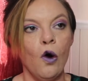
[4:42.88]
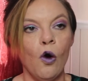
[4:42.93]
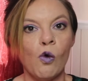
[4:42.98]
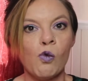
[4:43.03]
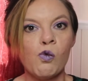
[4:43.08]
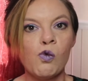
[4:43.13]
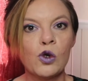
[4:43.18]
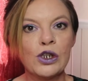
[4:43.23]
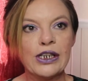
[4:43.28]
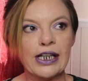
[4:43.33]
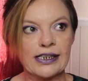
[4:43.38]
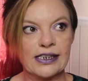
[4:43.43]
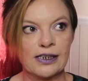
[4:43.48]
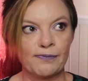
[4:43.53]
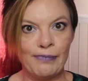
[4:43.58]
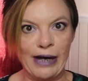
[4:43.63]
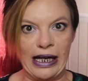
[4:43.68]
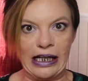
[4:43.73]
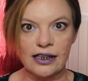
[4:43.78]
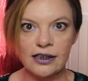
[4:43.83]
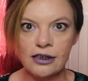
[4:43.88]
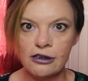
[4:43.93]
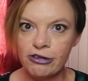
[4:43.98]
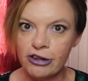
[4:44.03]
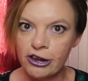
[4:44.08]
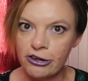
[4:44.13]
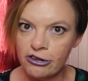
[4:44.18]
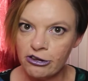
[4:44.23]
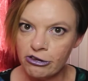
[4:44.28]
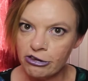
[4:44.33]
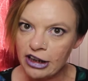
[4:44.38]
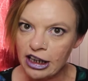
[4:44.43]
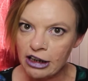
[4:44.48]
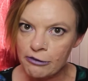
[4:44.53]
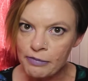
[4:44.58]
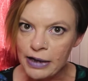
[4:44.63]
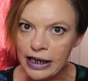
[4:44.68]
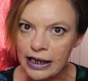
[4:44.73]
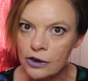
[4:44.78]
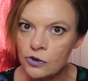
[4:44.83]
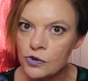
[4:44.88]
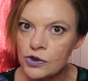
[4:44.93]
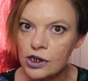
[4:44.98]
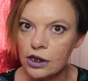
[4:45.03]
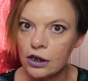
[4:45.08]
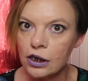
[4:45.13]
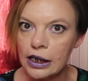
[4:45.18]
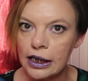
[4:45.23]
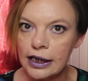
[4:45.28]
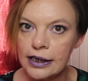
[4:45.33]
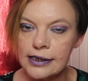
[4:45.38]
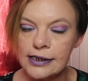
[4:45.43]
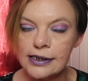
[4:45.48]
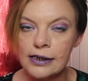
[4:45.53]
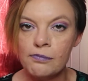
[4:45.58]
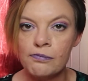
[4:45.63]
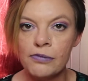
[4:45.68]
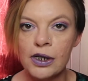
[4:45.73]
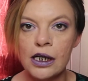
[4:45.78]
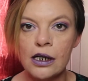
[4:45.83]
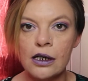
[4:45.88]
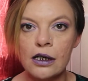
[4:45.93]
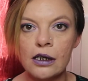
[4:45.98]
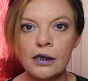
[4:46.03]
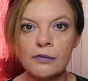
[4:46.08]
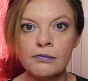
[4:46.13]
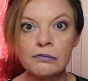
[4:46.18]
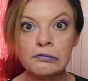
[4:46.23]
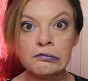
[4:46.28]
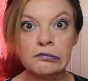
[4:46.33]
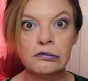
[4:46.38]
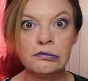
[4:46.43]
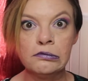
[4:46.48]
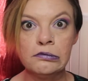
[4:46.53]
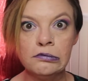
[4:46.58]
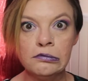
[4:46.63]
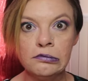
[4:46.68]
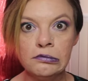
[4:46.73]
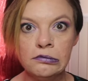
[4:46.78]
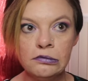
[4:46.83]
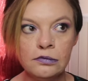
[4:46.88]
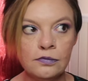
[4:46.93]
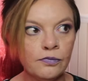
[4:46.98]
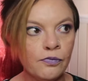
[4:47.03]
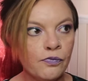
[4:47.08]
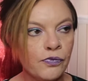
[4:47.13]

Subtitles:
Would I spend £55 on a cleansing balm?